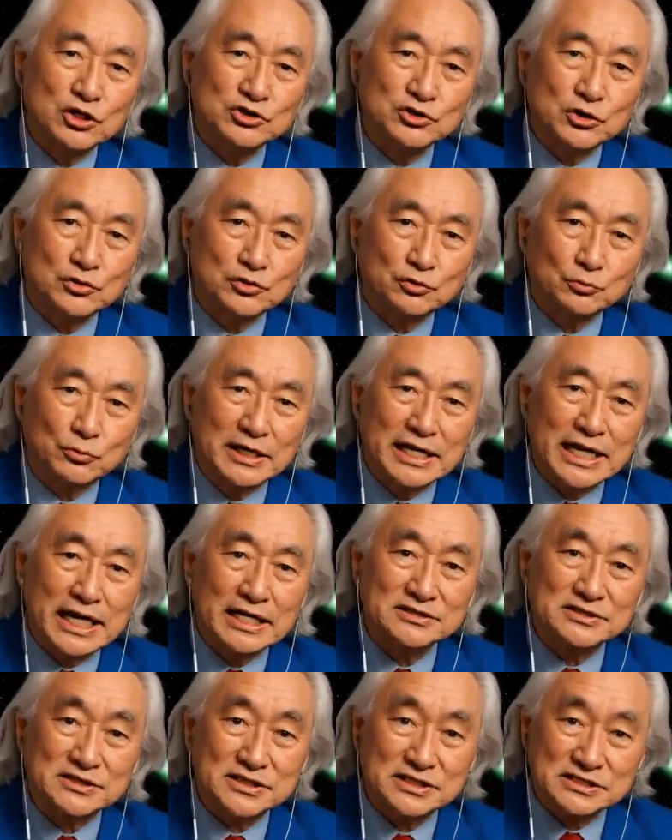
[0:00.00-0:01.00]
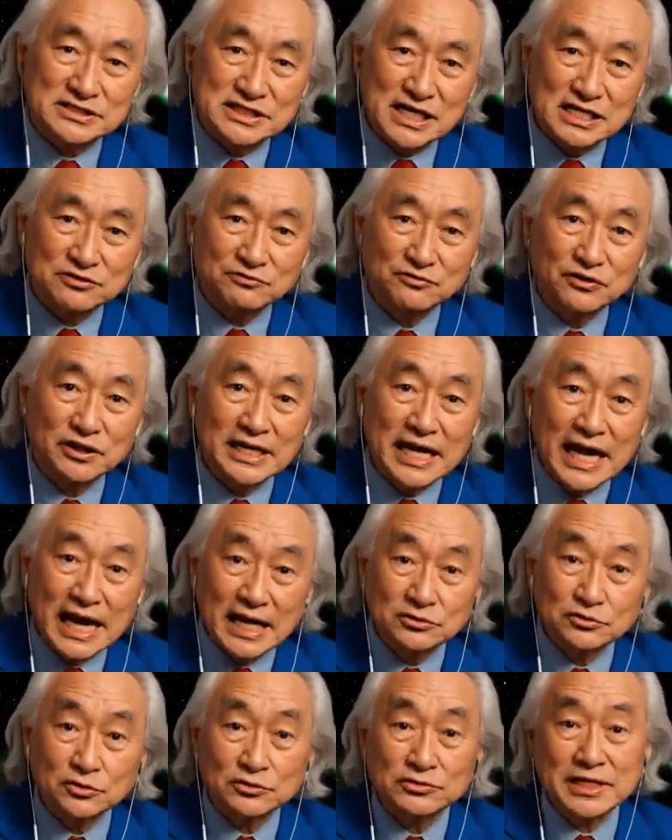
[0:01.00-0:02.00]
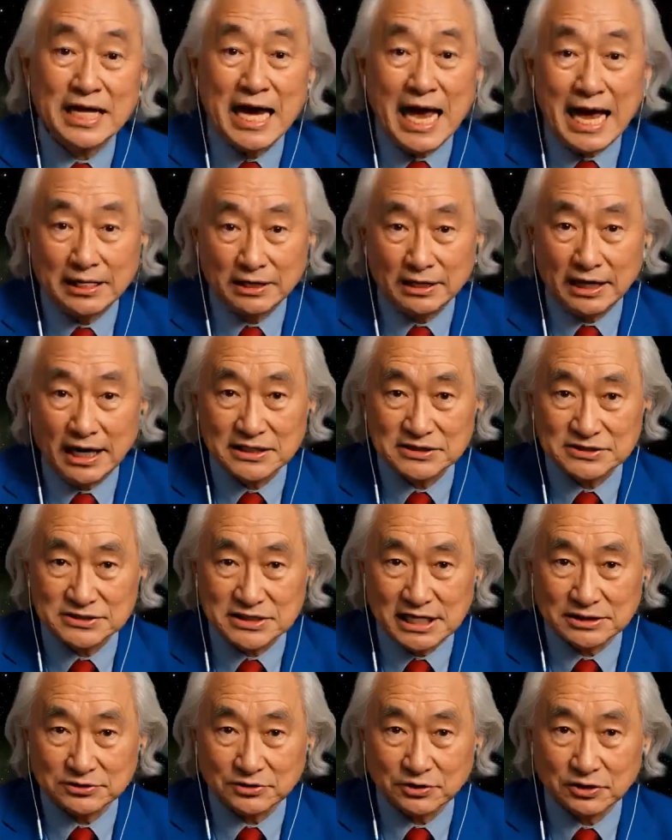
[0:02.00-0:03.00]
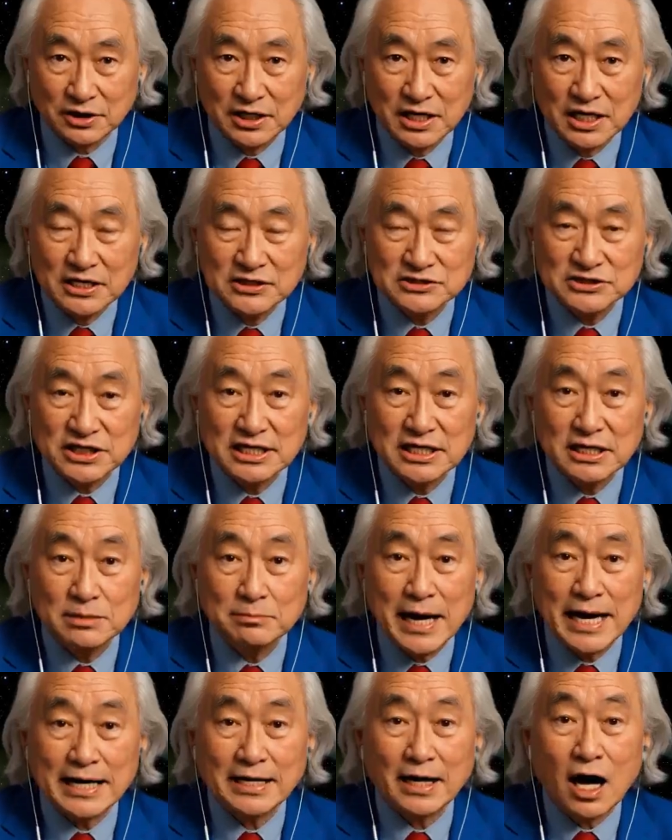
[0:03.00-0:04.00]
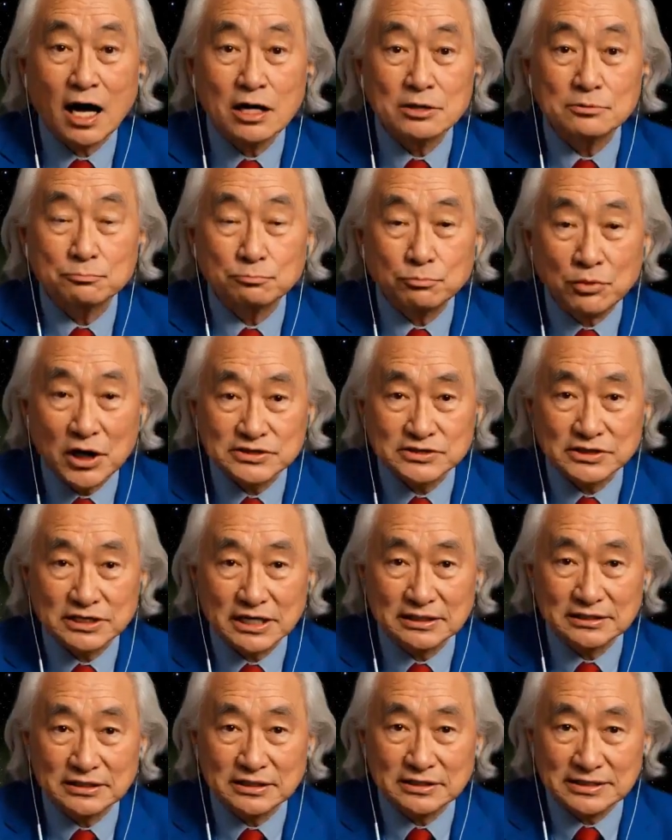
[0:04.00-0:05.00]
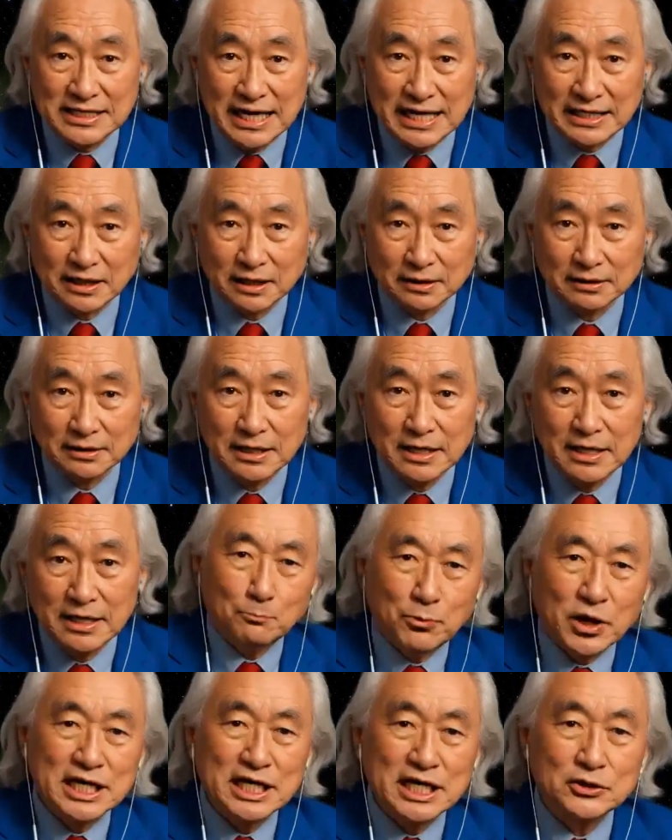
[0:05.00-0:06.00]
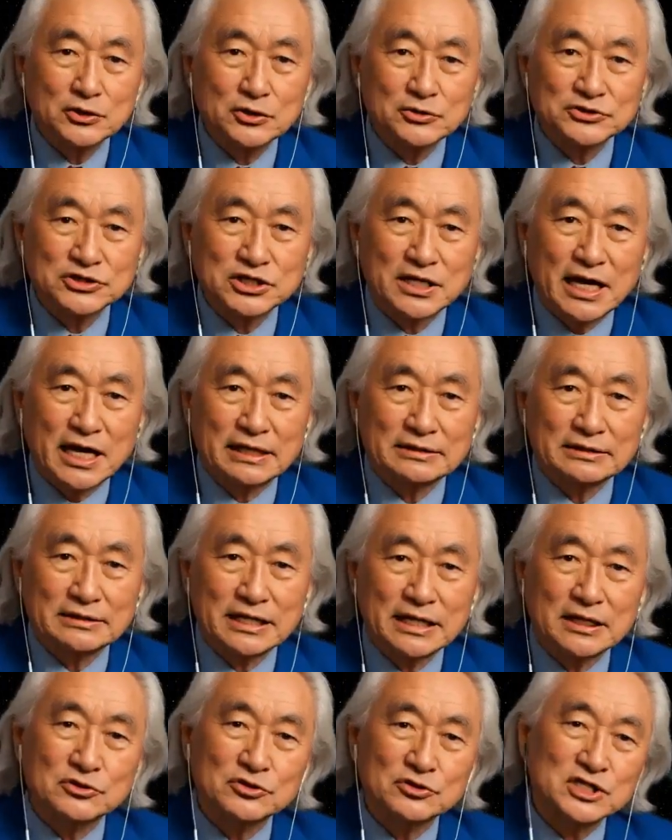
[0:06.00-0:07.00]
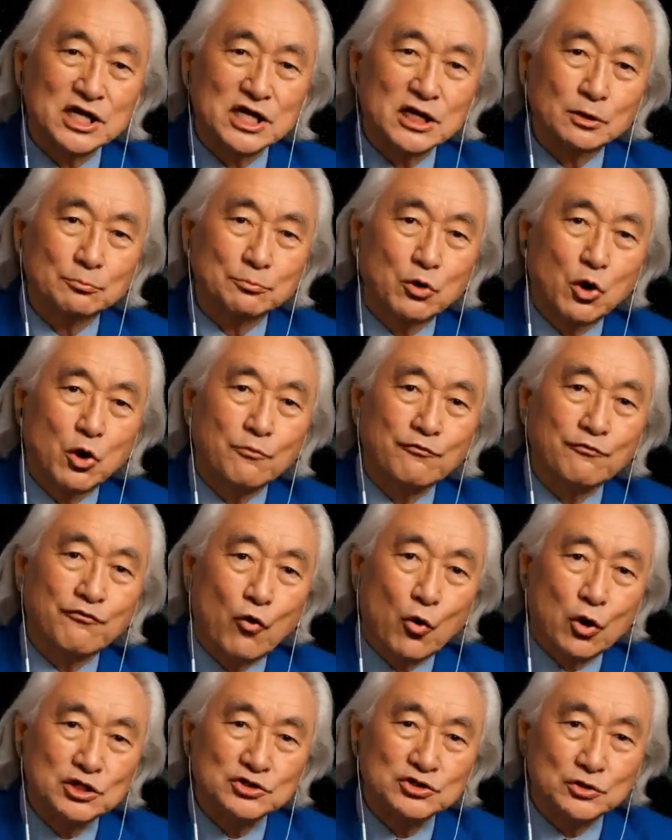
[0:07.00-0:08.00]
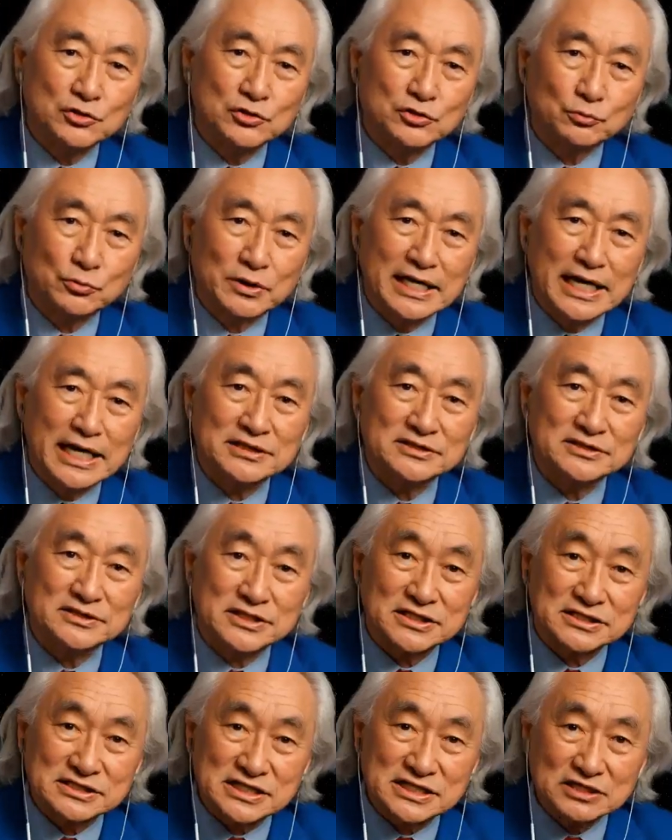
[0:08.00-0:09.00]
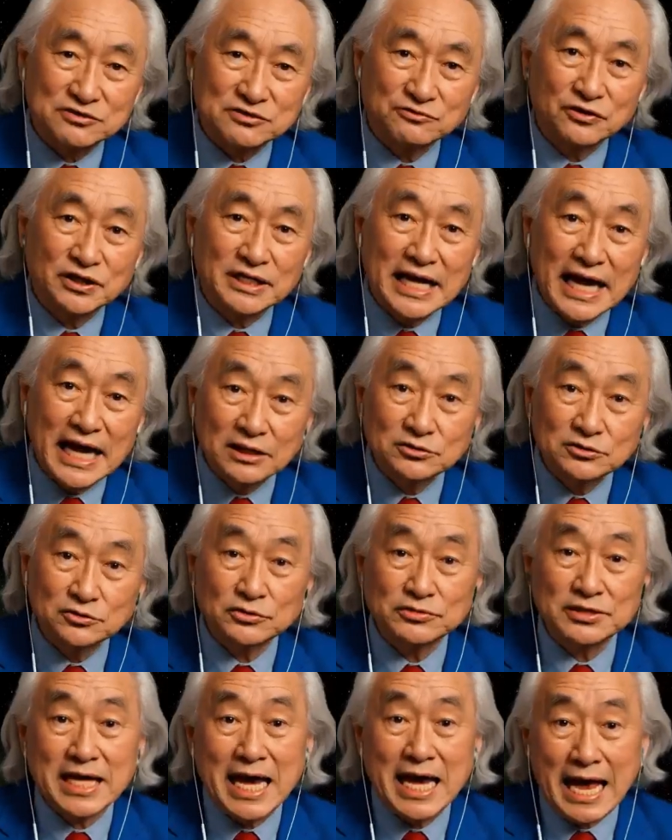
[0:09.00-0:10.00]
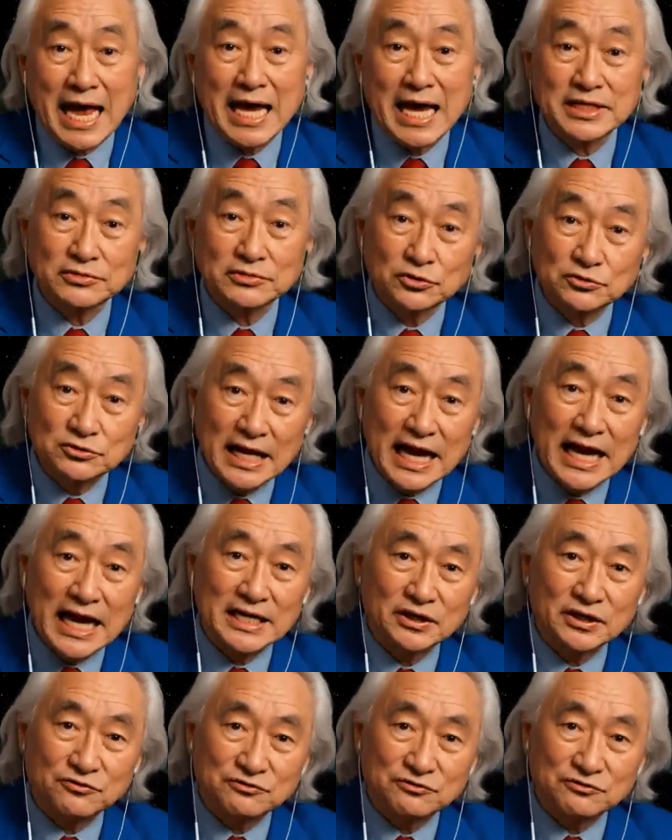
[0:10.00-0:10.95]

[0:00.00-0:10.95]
That's 63,000 astronomical units. And right now, 3i Atlas is just 1.4 AU away from our own sun.